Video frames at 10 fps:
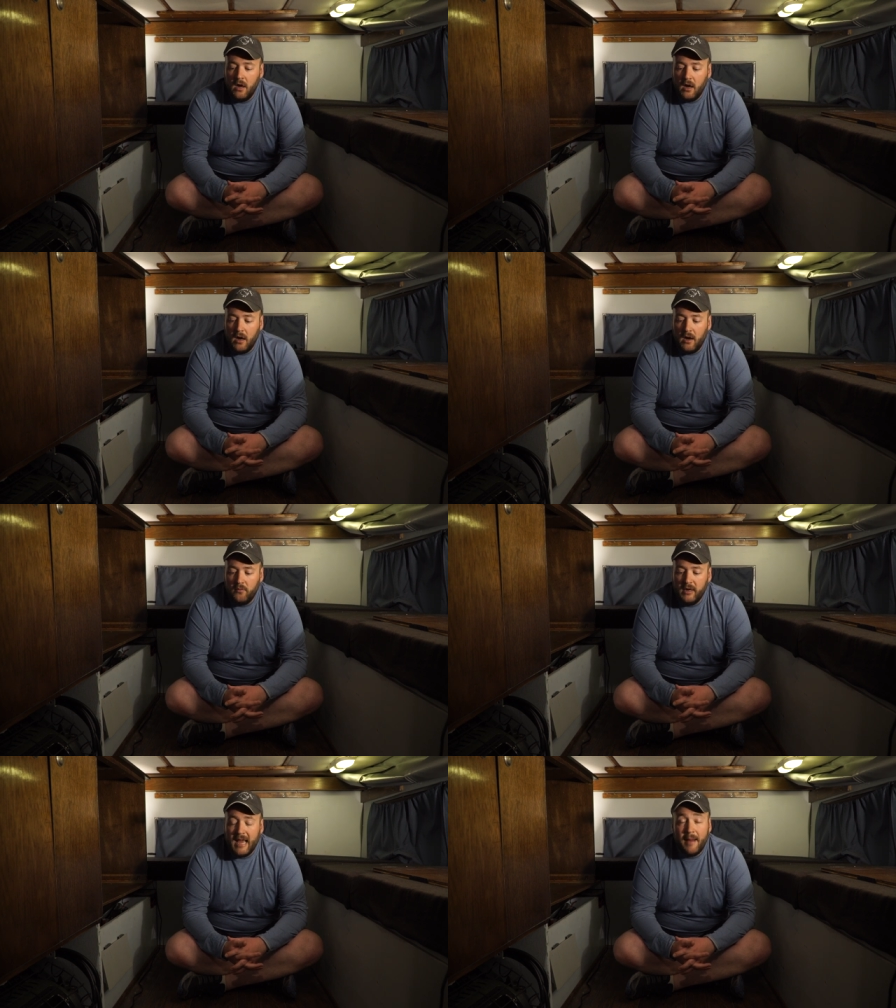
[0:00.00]
uh,
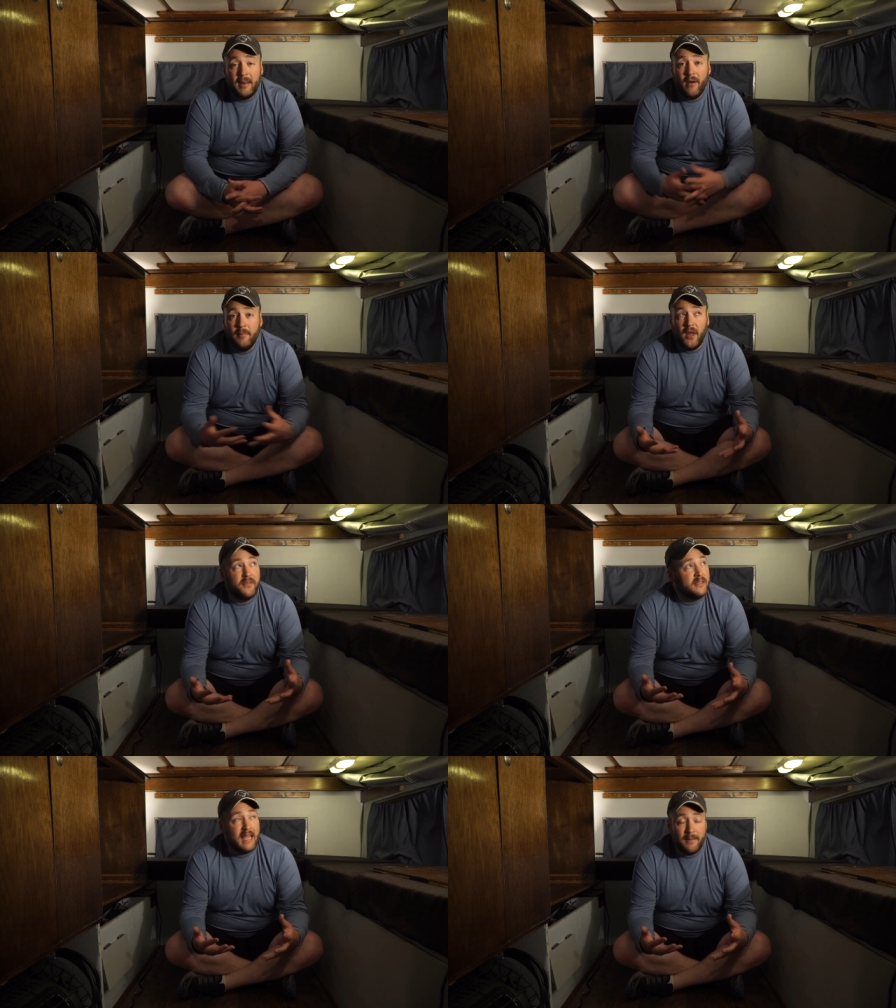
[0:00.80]
recapped how I
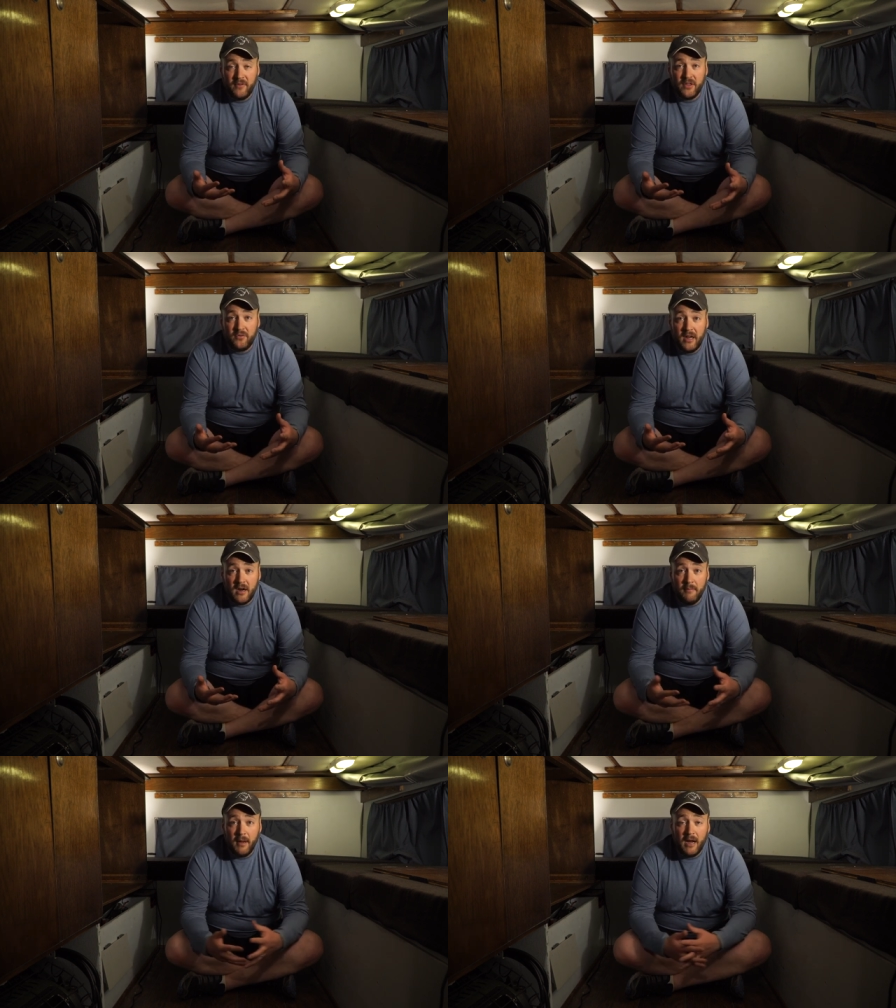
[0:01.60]
bought this camper for
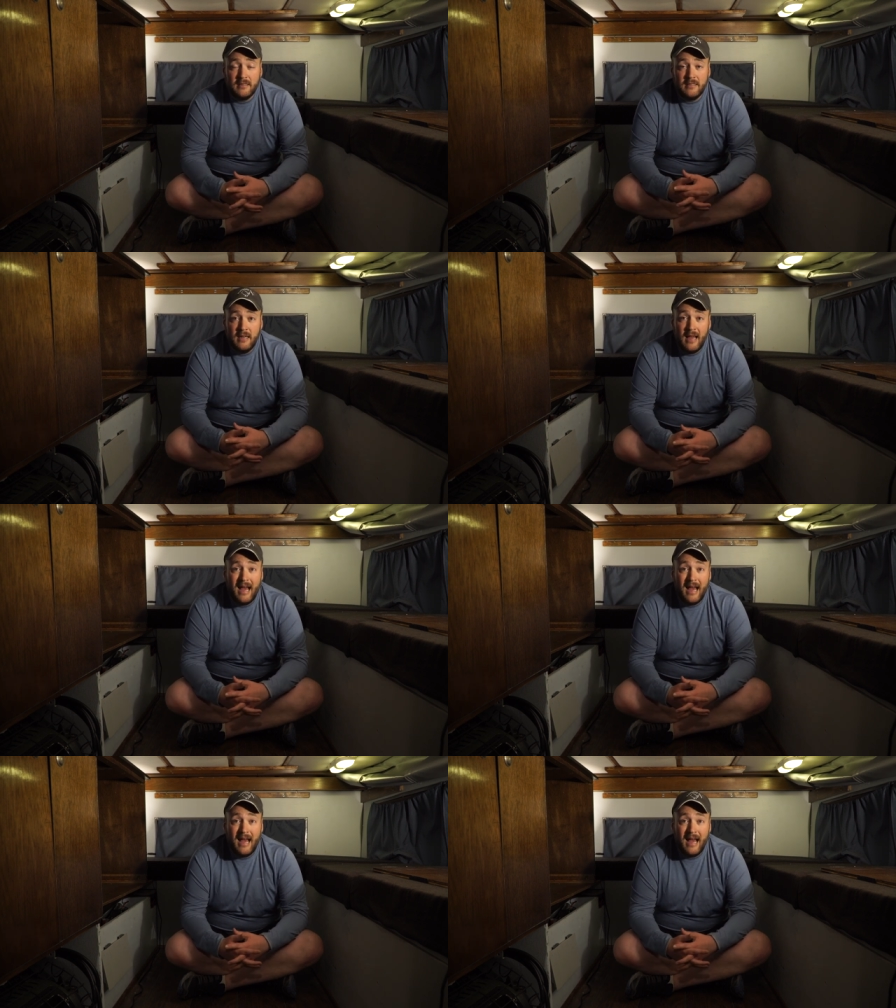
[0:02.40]
300 bucks,